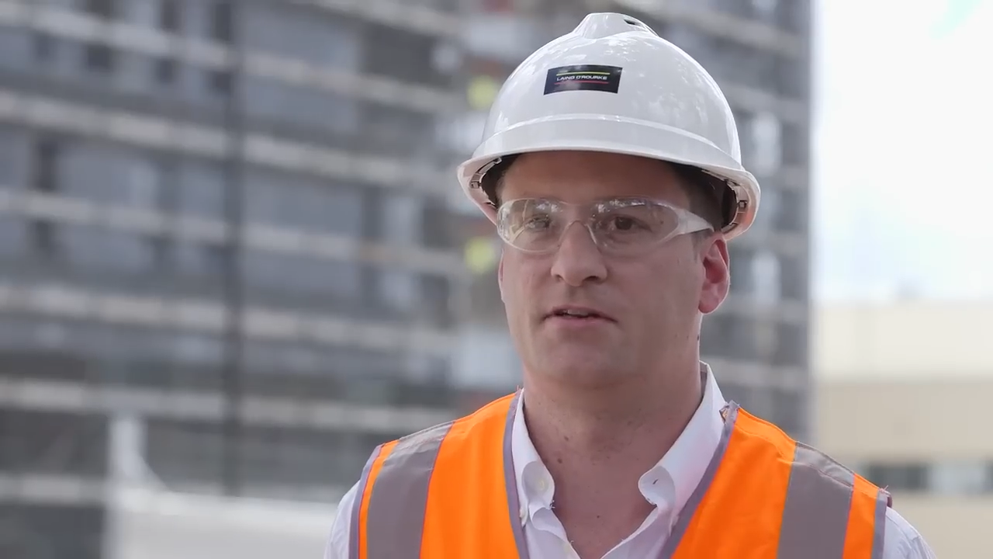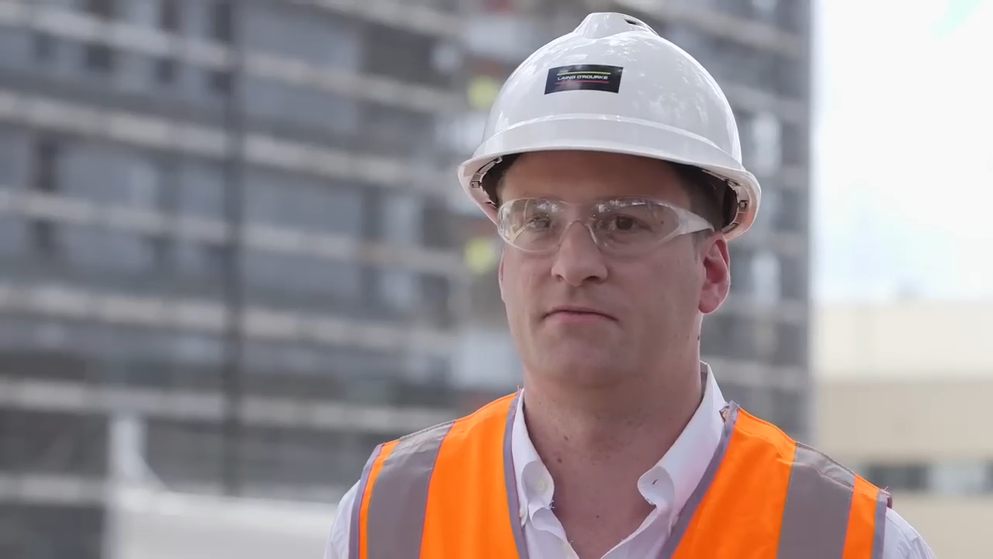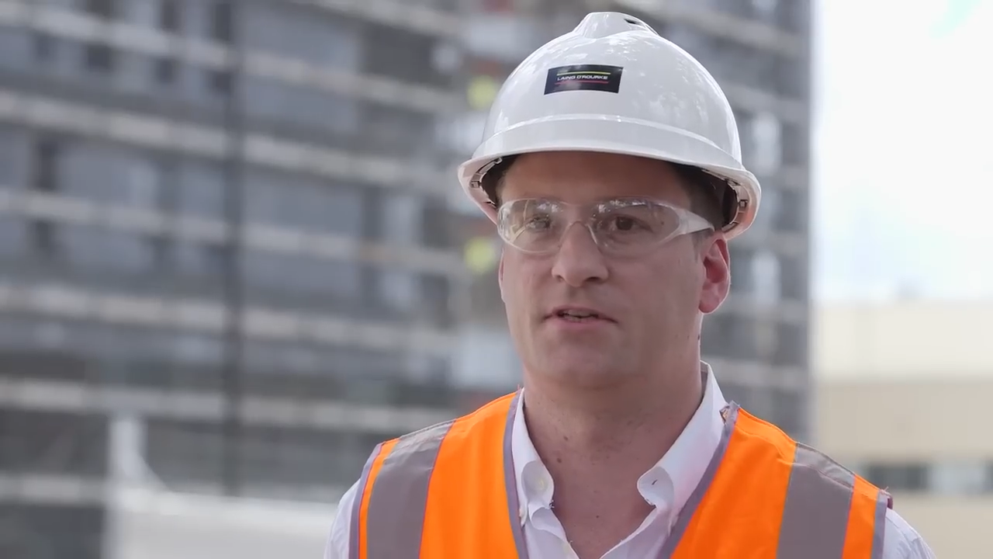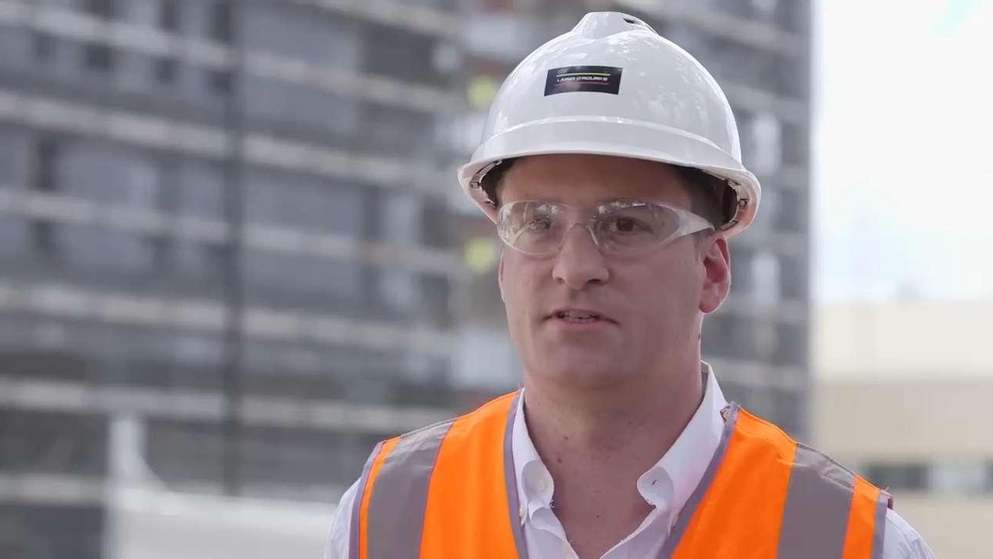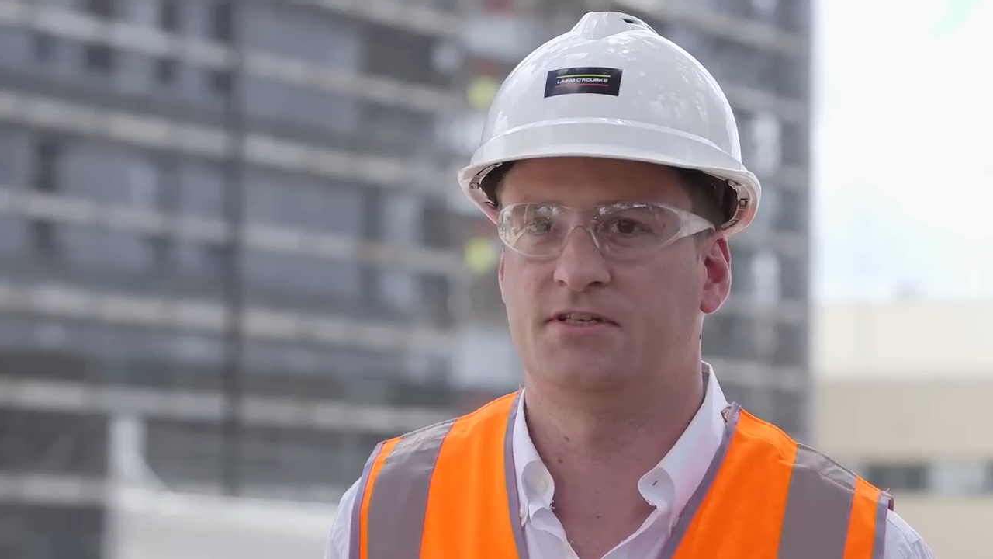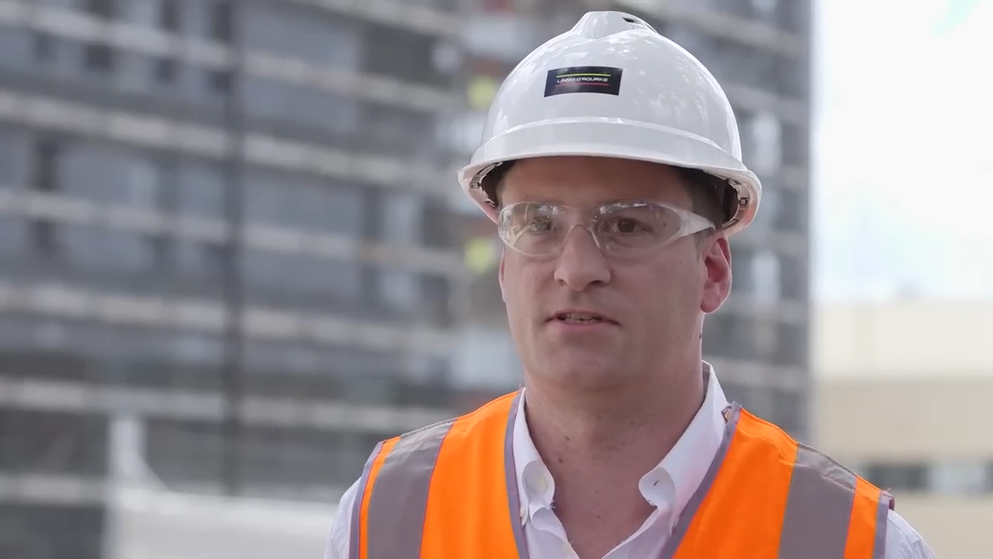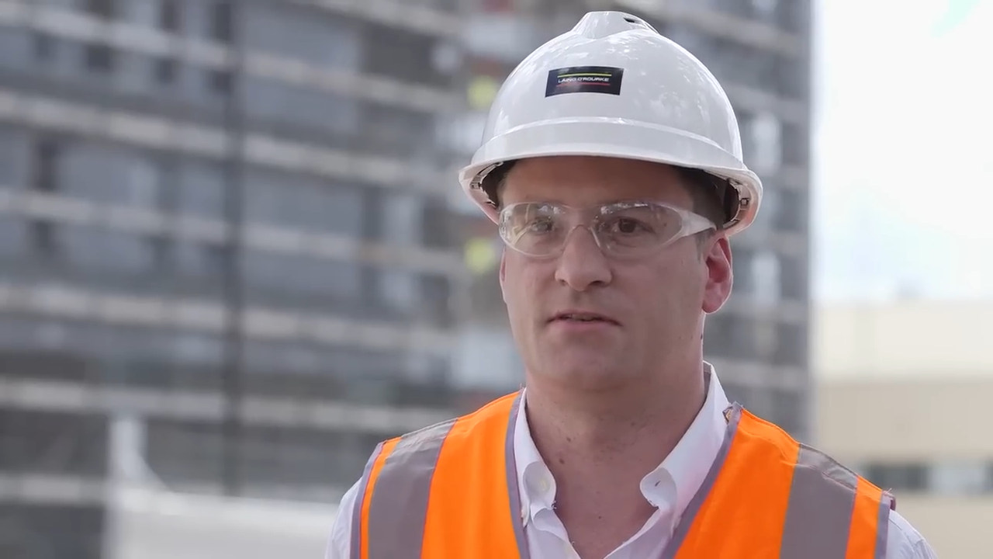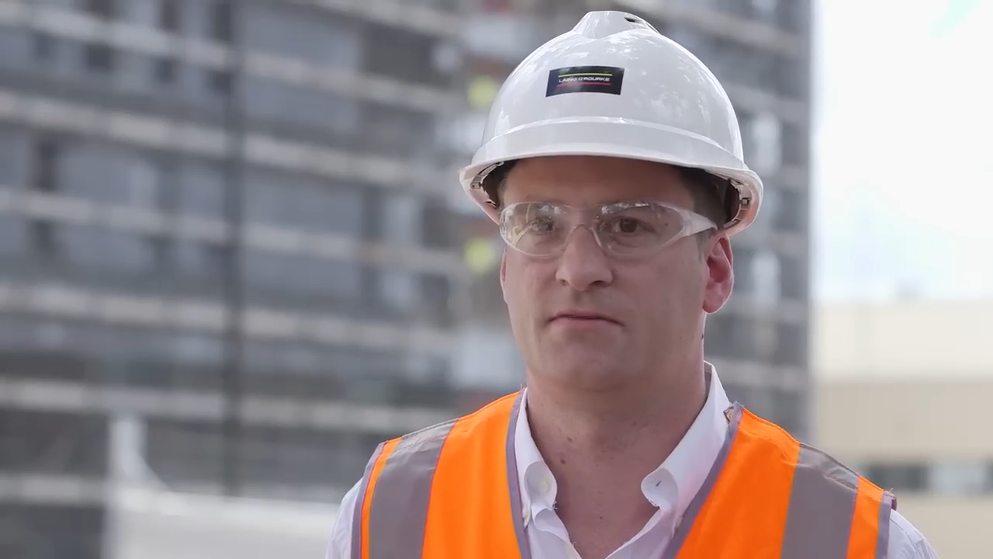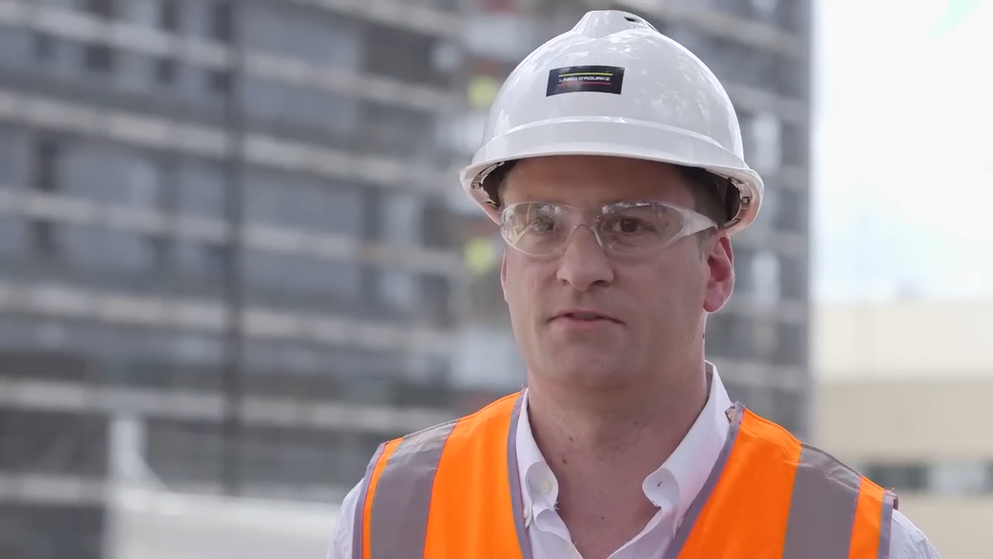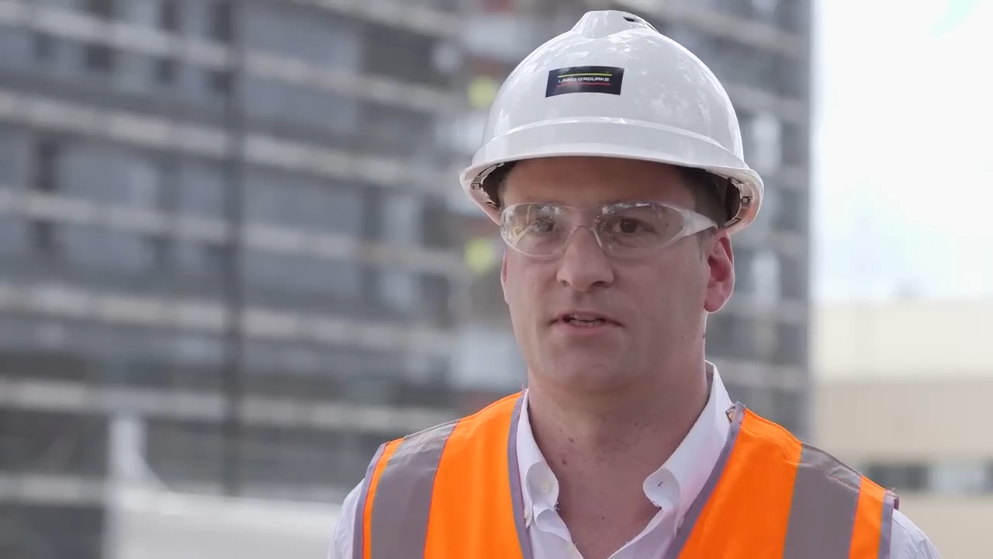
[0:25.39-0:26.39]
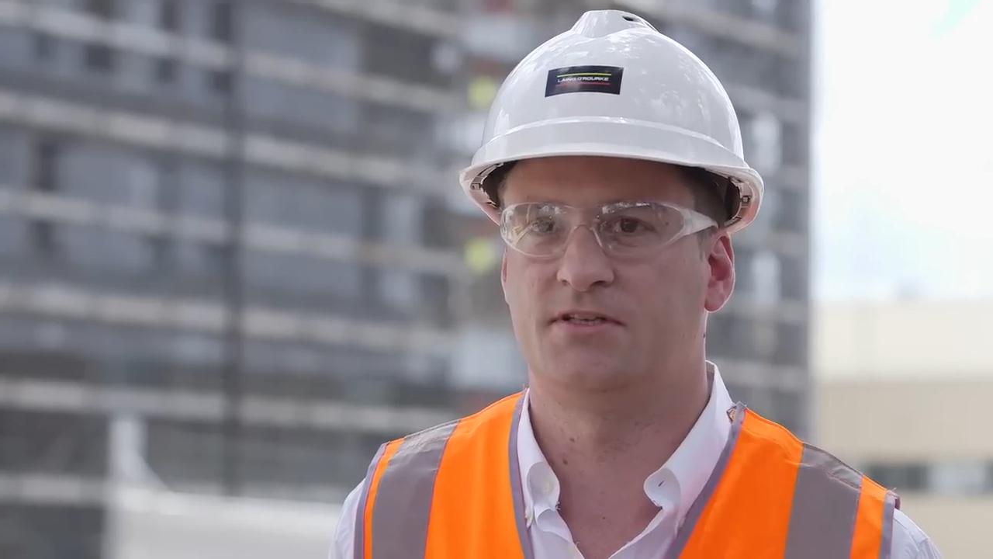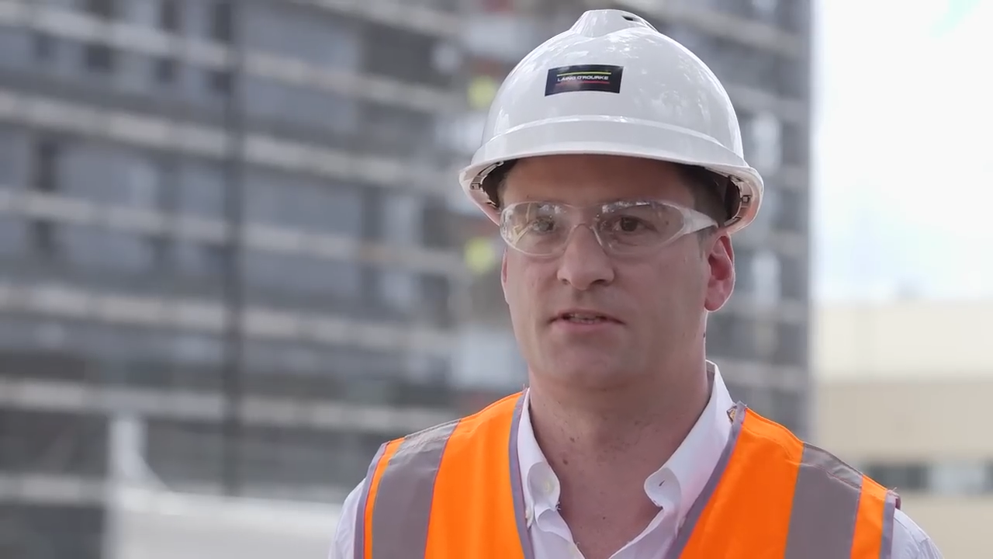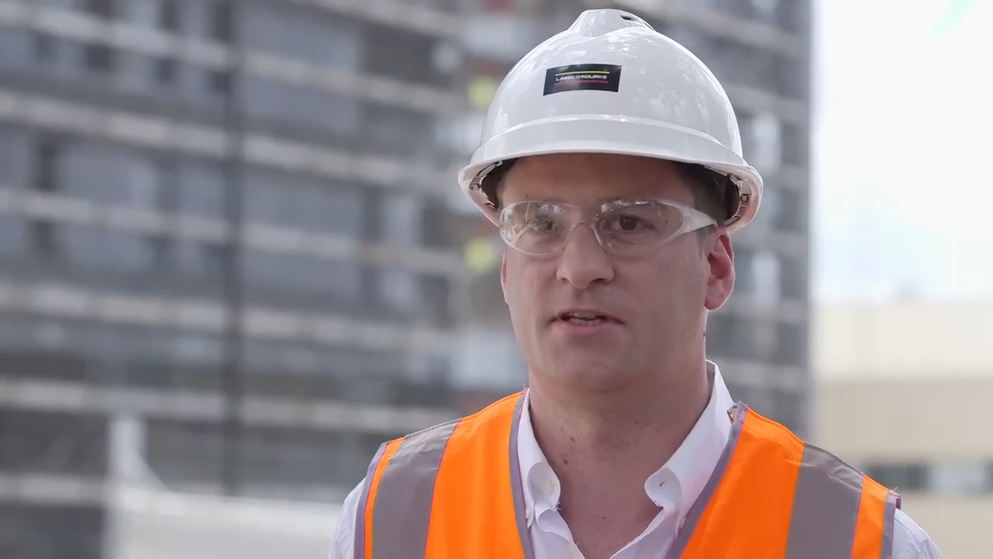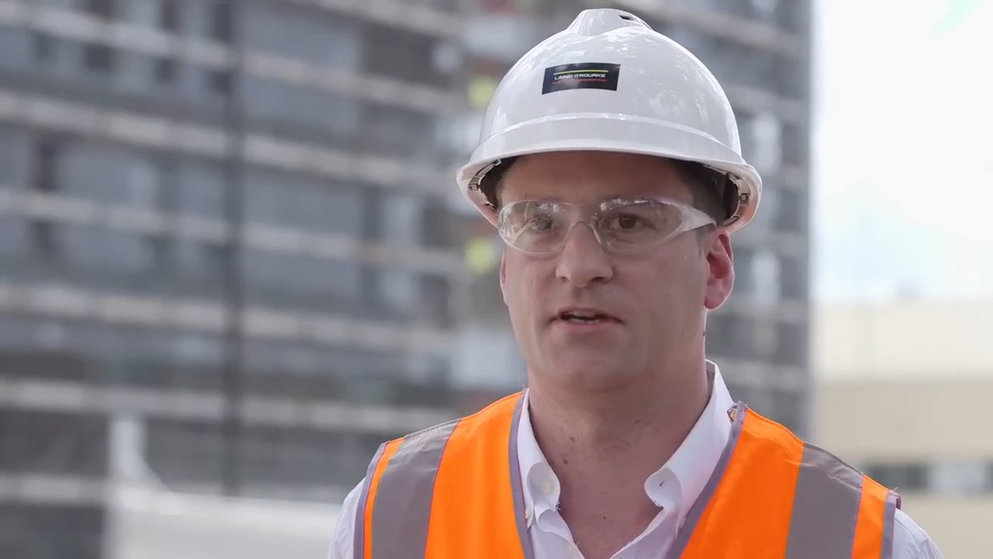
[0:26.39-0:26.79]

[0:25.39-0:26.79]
of the existing facilities